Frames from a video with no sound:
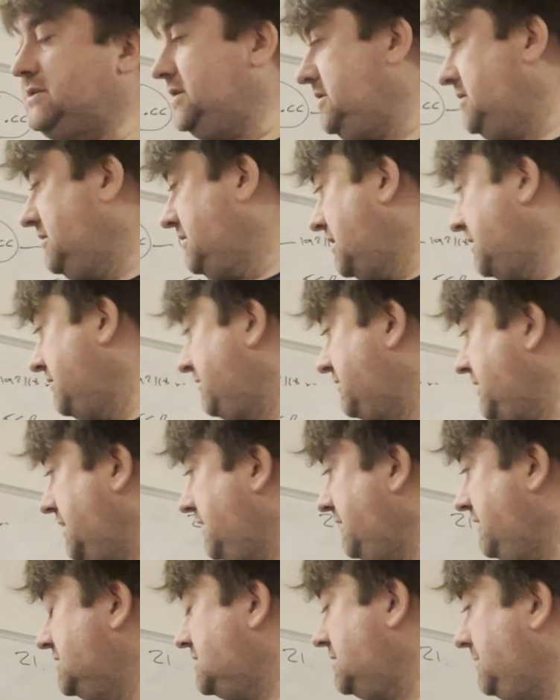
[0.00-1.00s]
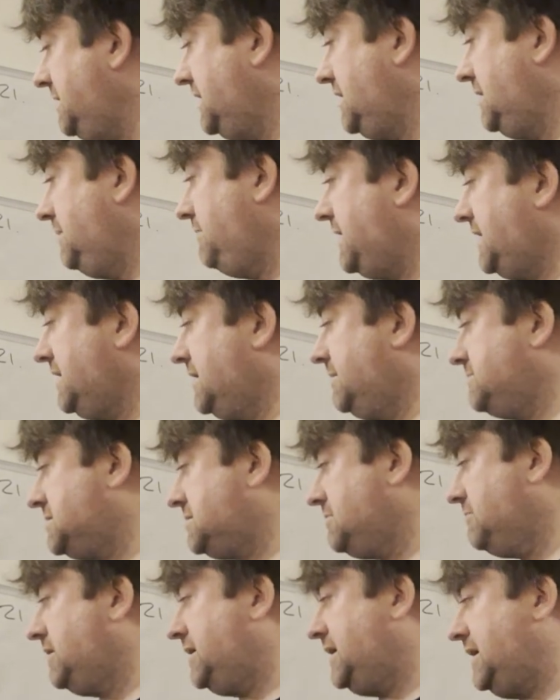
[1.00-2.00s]
So you go through your intermediary, pay them
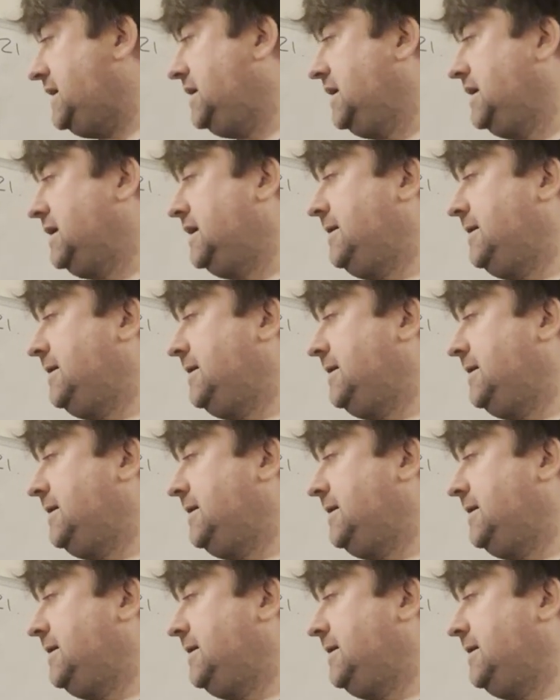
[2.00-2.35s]
some money,